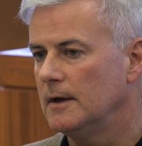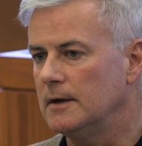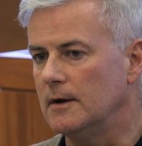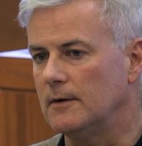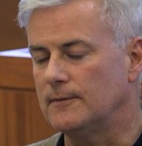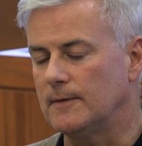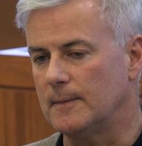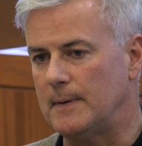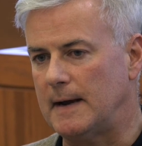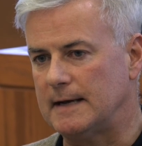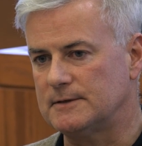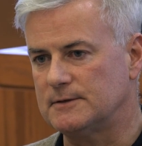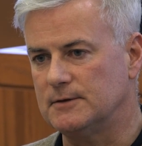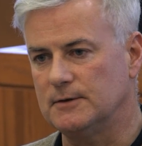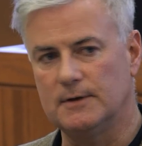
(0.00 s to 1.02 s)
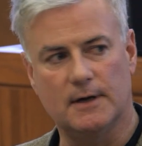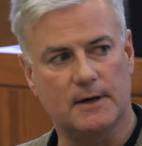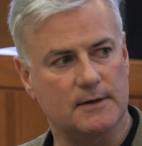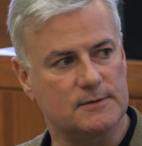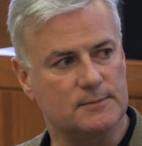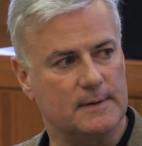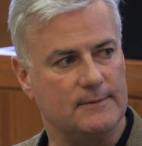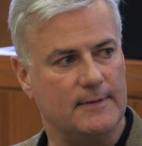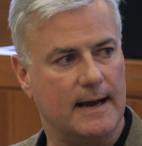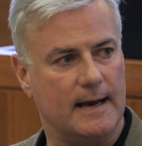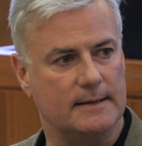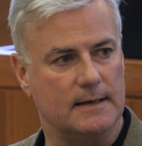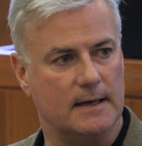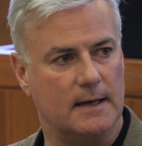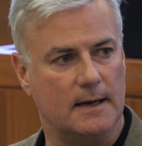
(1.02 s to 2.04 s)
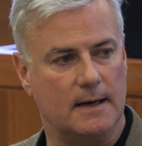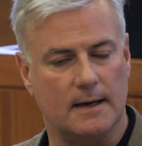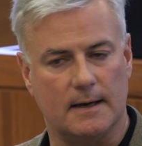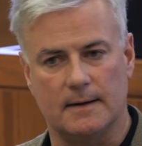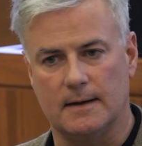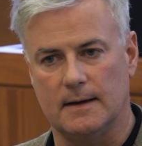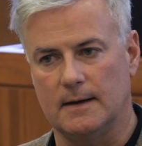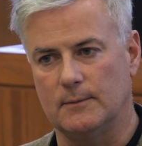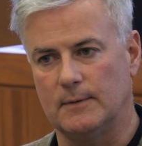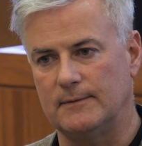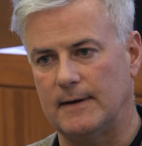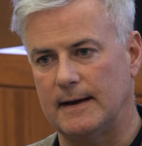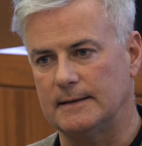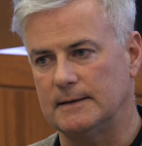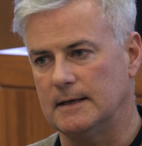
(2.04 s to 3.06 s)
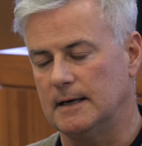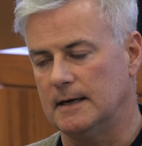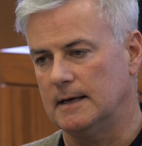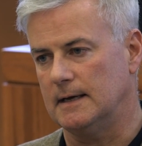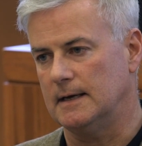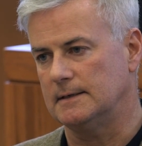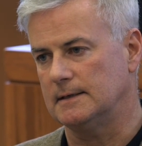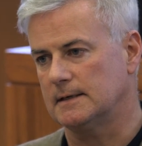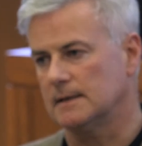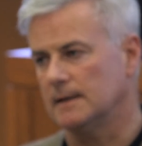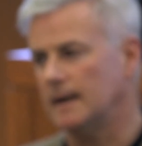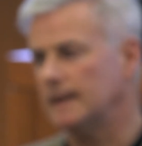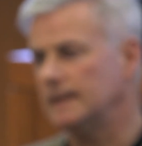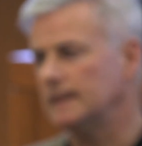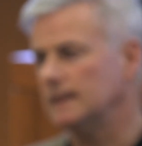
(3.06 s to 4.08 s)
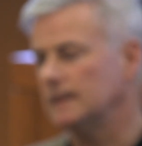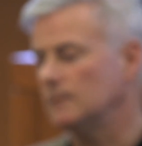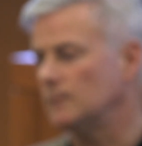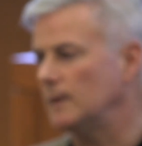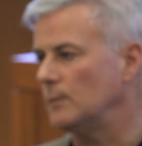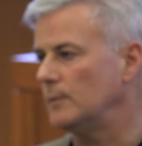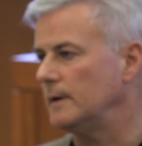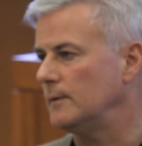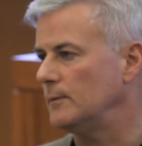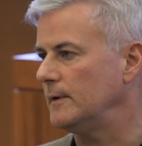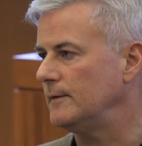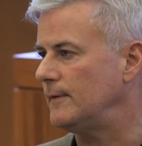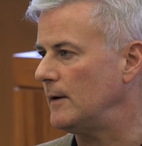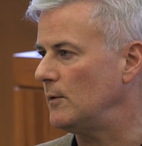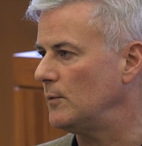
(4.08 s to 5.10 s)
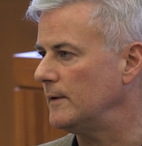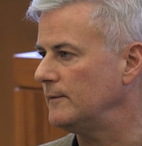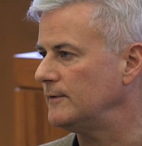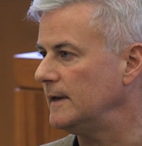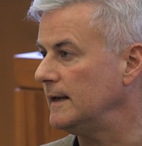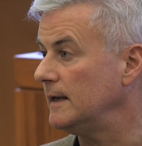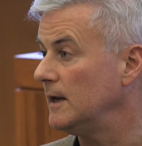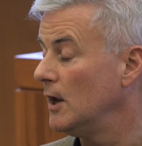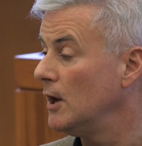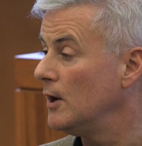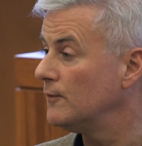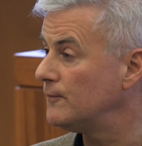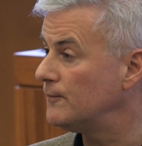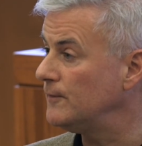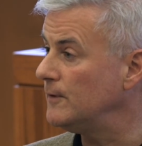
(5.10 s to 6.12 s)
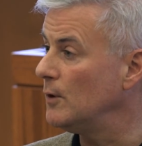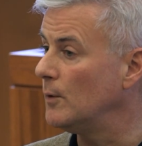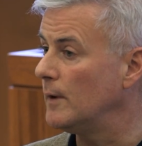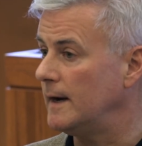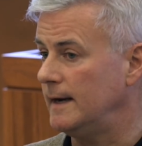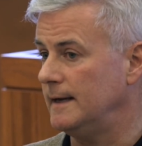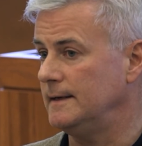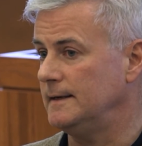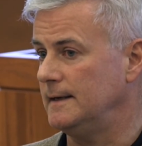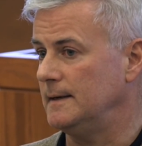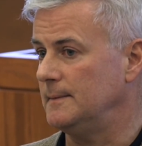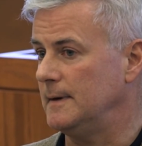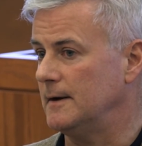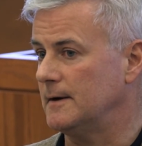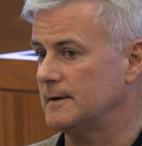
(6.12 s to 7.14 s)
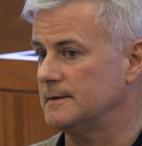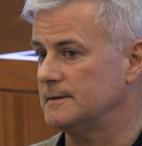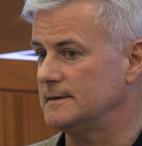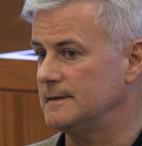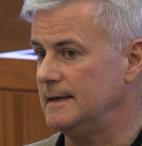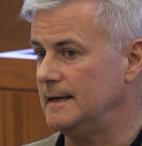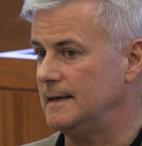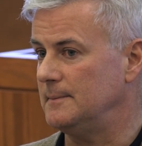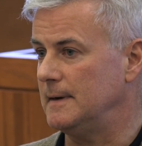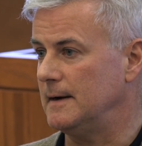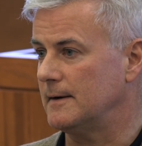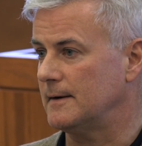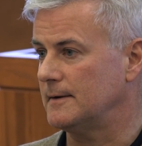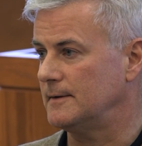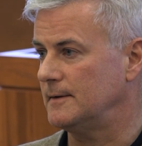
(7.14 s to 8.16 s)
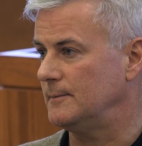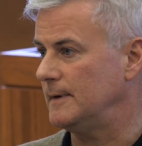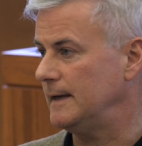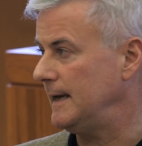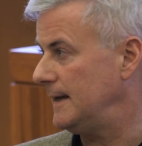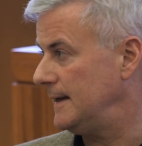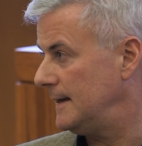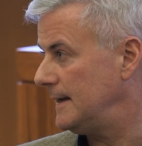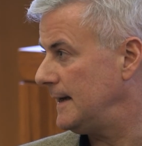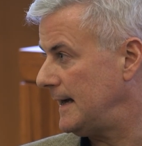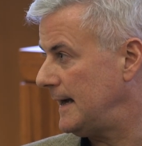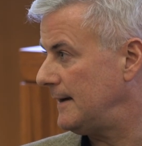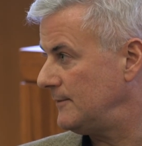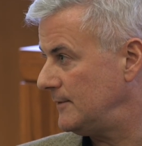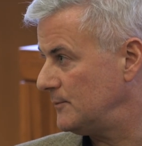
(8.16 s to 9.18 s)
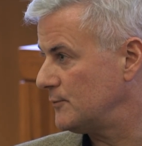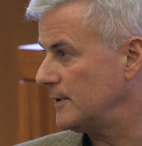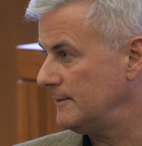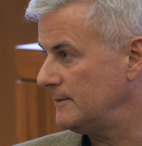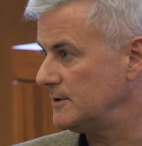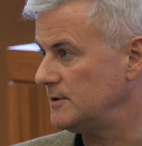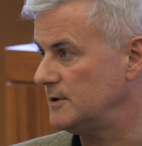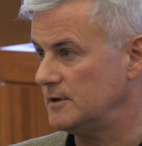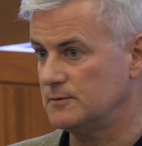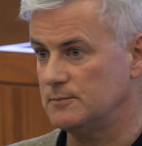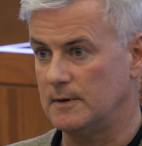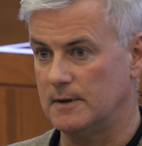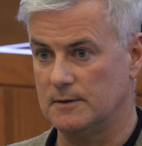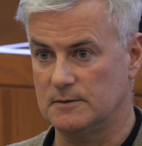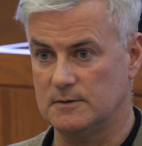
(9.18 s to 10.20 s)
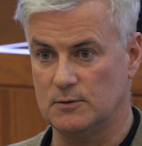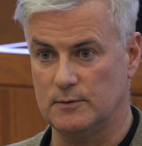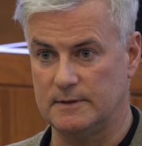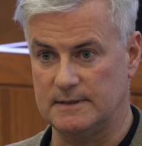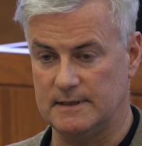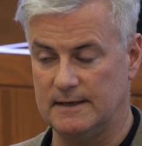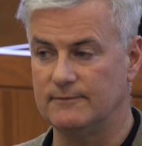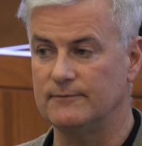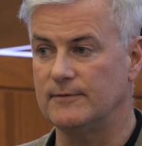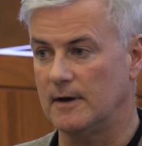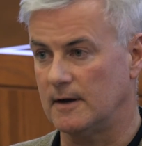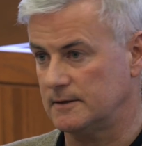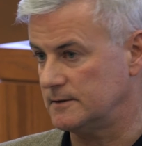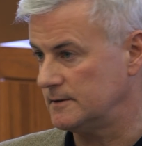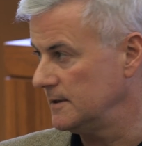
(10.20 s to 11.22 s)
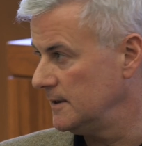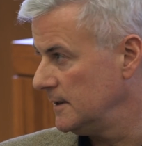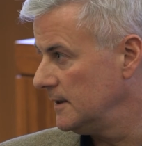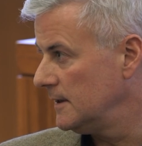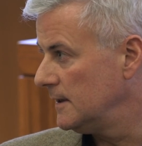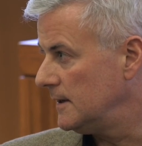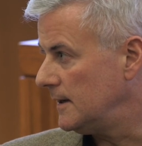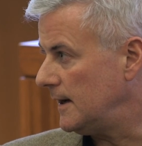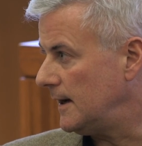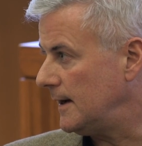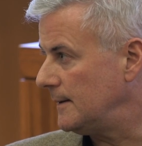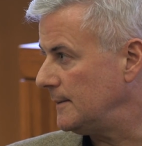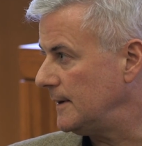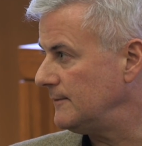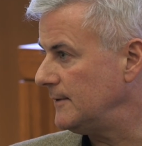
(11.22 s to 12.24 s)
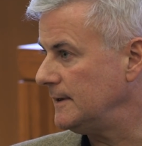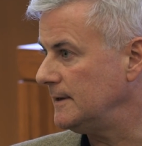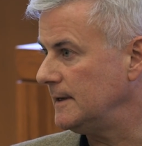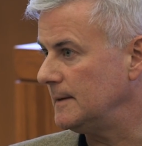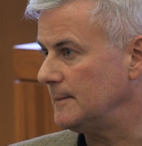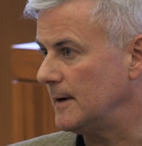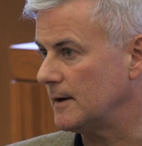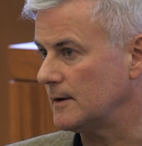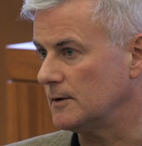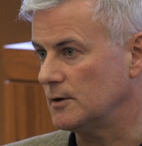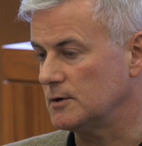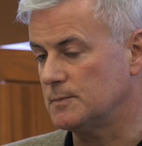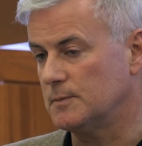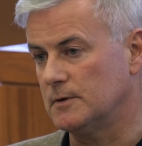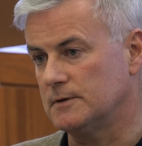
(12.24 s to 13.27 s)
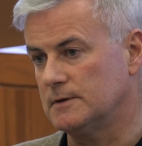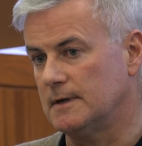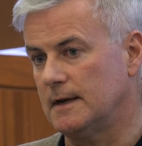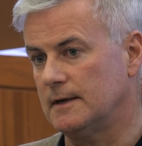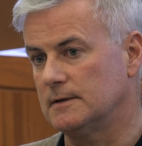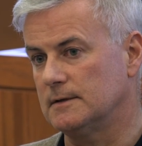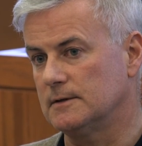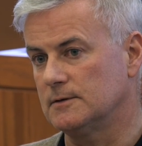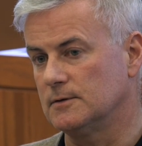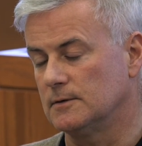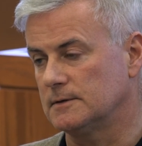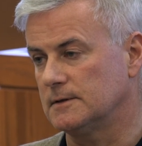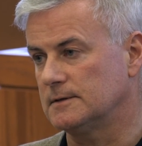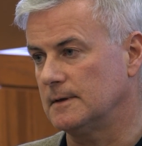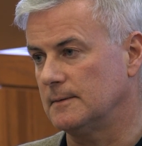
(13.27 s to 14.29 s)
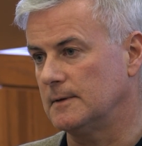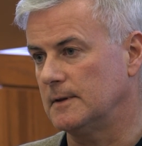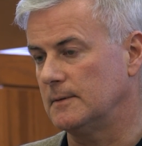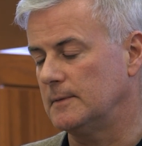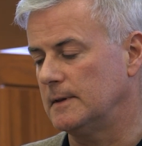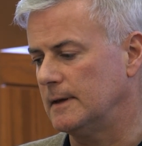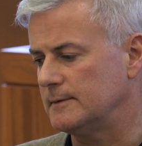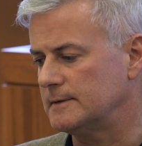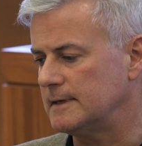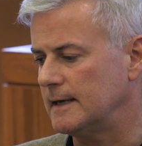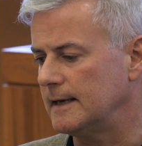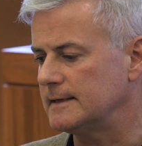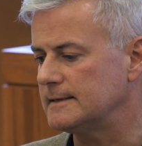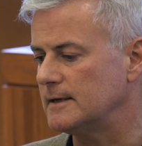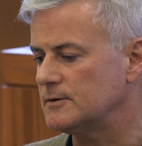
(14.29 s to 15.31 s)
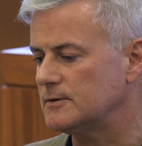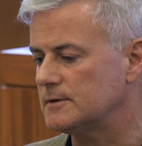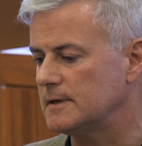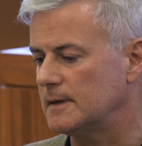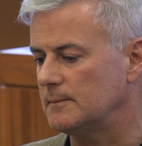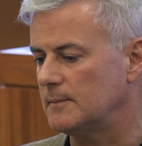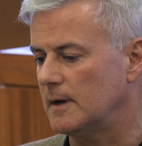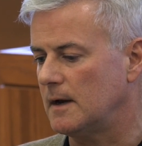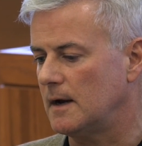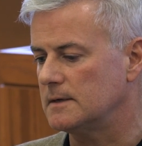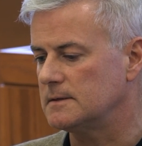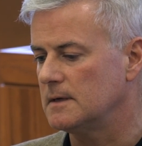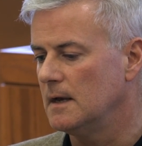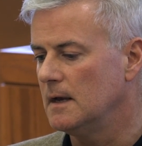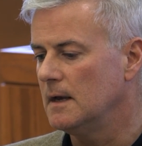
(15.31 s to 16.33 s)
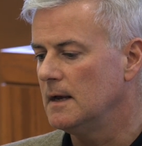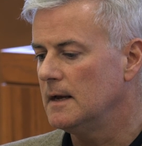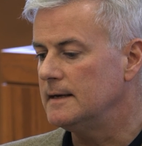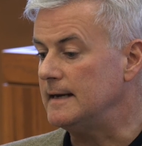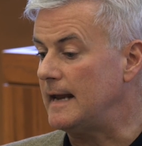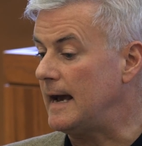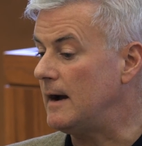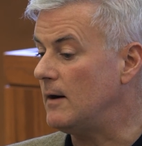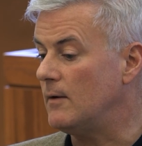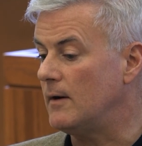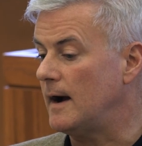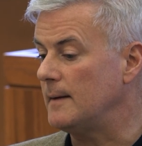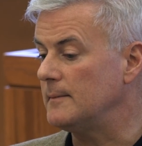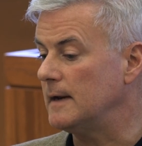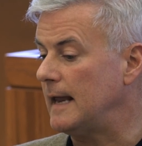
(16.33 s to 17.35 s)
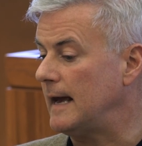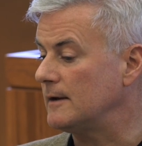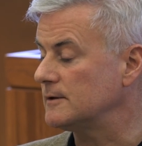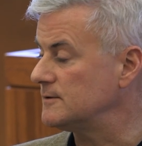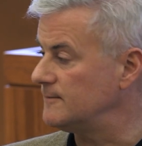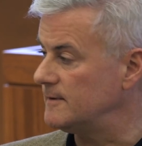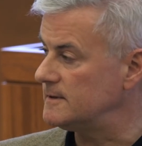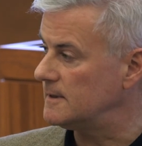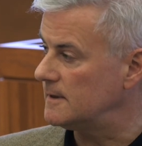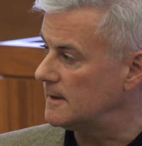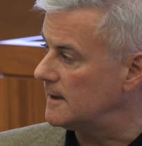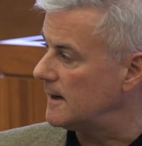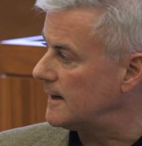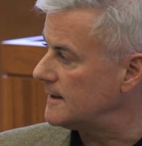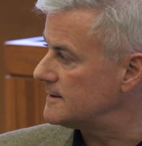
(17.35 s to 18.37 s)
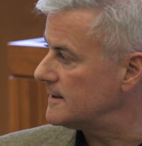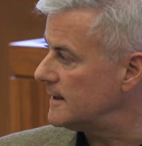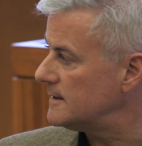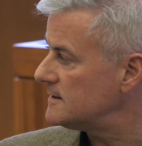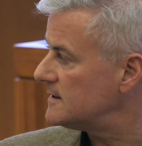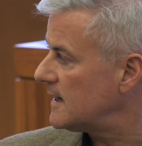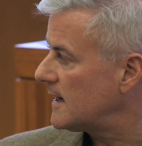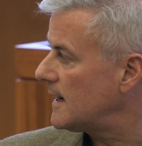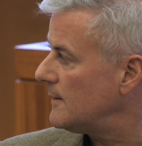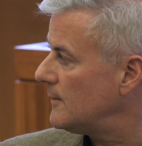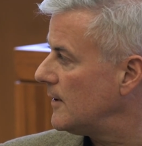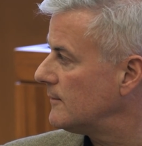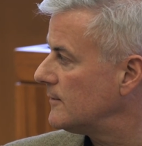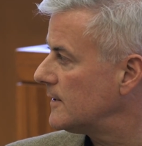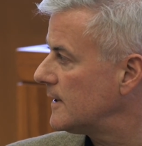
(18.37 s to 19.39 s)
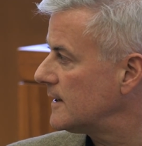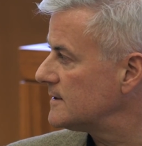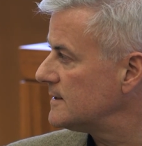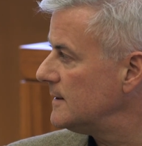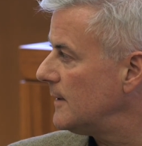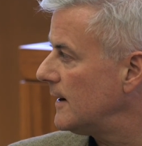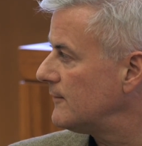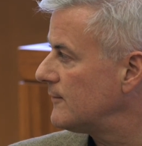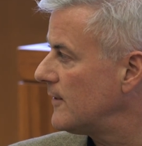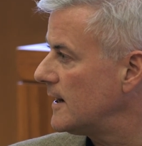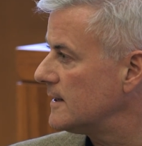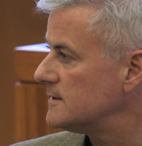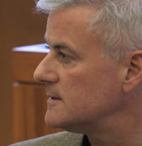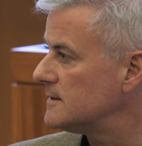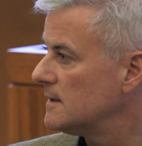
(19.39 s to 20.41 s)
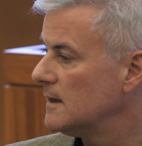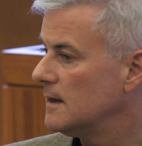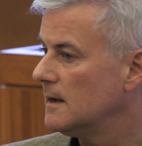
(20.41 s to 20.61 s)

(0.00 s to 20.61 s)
For the past 2 years, we've had a declining. We've seen fewer Indian Americans in America than we have in previous years, where there was always an influx of Indian American entrepreneurs. And I talked to some of them, and they were saying it's interesting because now I'm allowed to visit the United States, and I come over and I see my friends.